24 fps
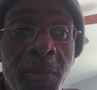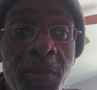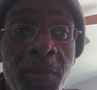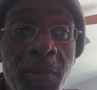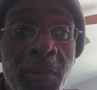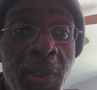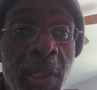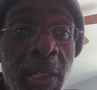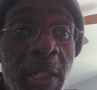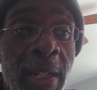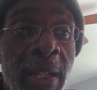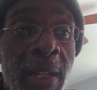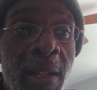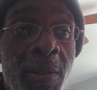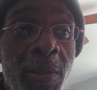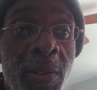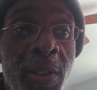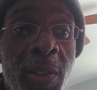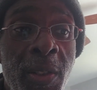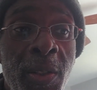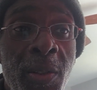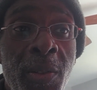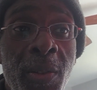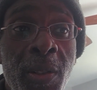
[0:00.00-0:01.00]

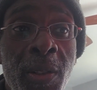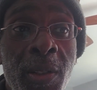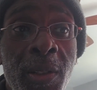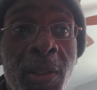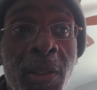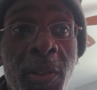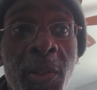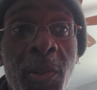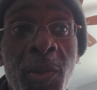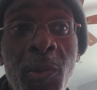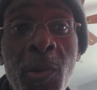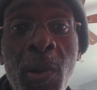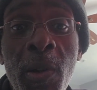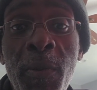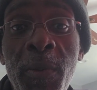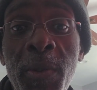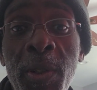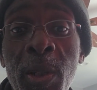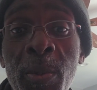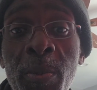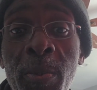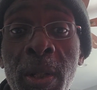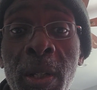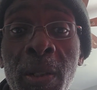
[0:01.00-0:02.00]
The stories
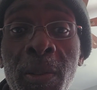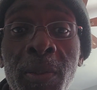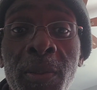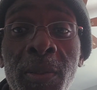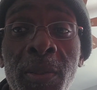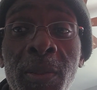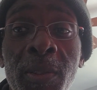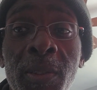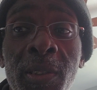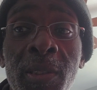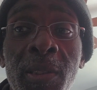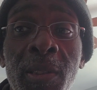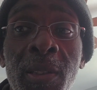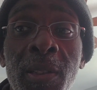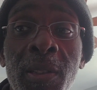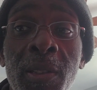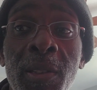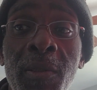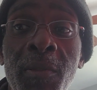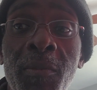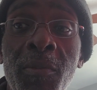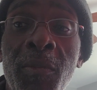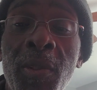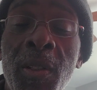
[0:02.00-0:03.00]
about
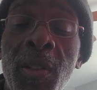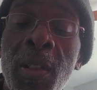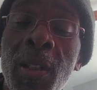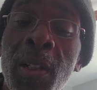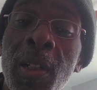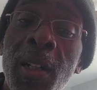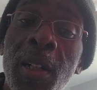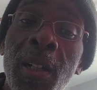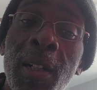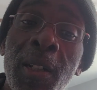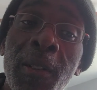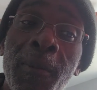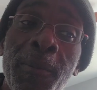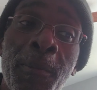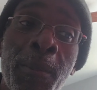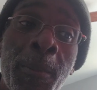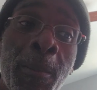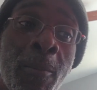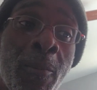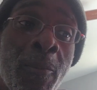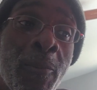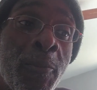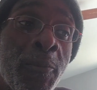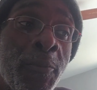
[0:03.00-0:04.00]
um,
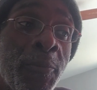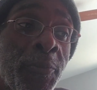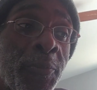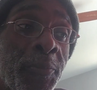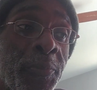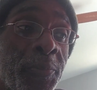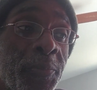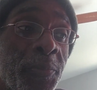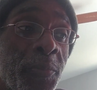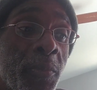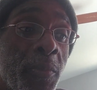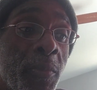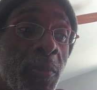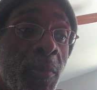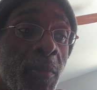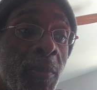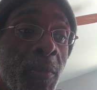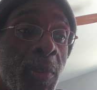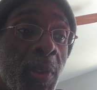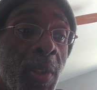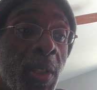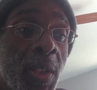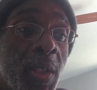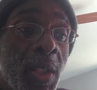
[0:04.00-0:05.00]

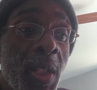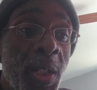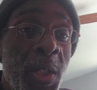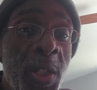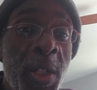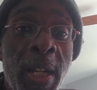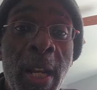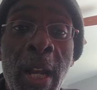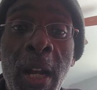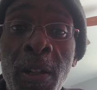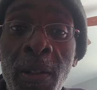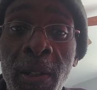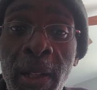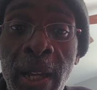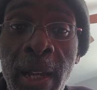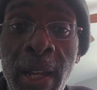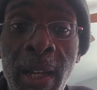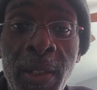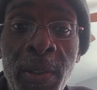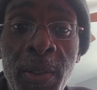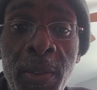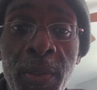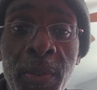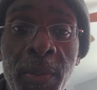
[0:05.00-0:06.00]
the child
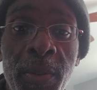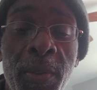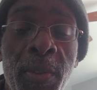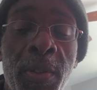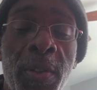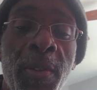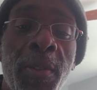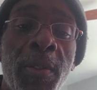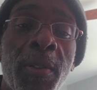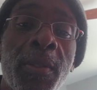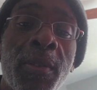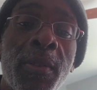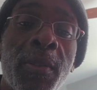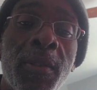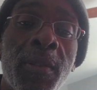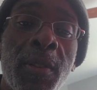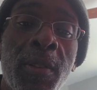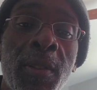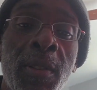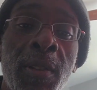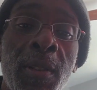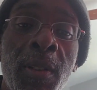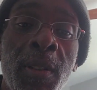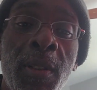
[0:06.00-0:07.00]
actors.
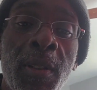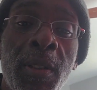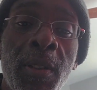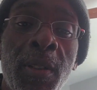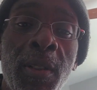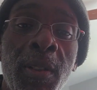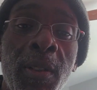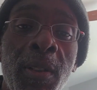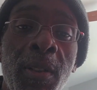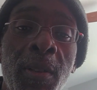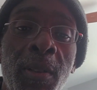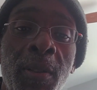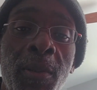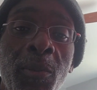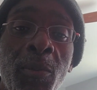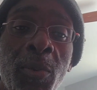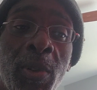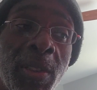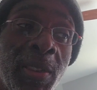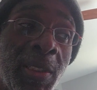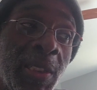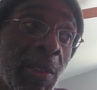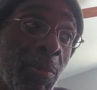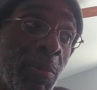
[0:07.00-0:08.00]

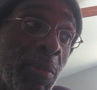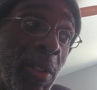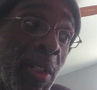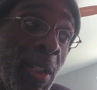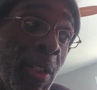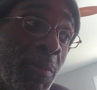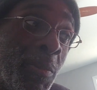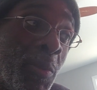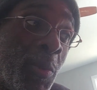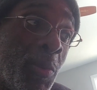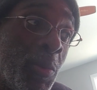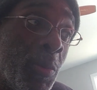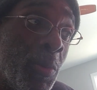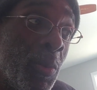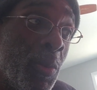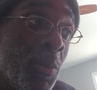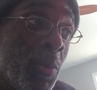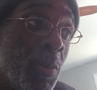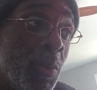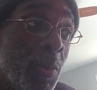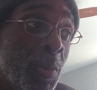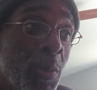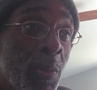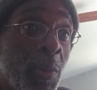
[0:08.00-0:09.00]
What some of them
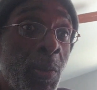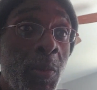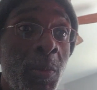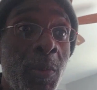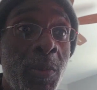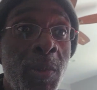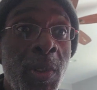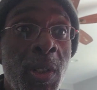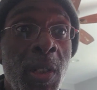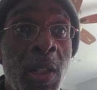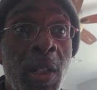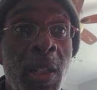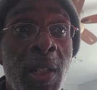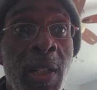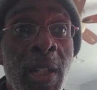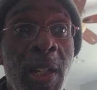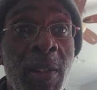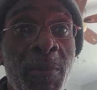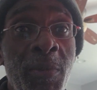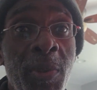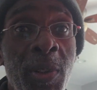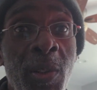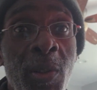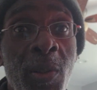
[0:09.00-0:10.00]
who
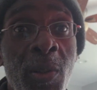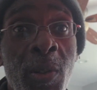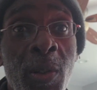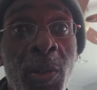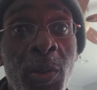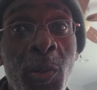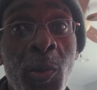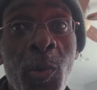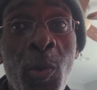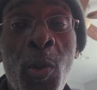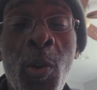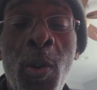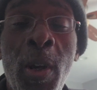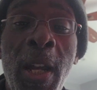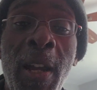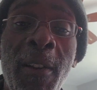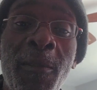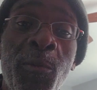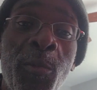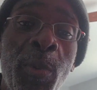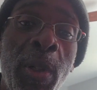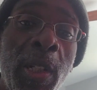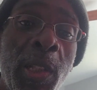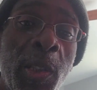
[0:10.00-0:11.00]
have been going through or
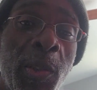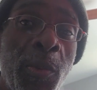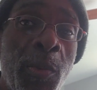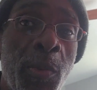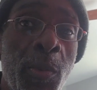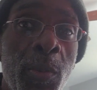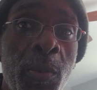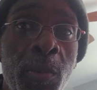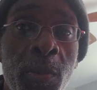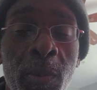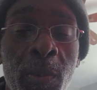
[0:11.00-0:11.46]
have went through.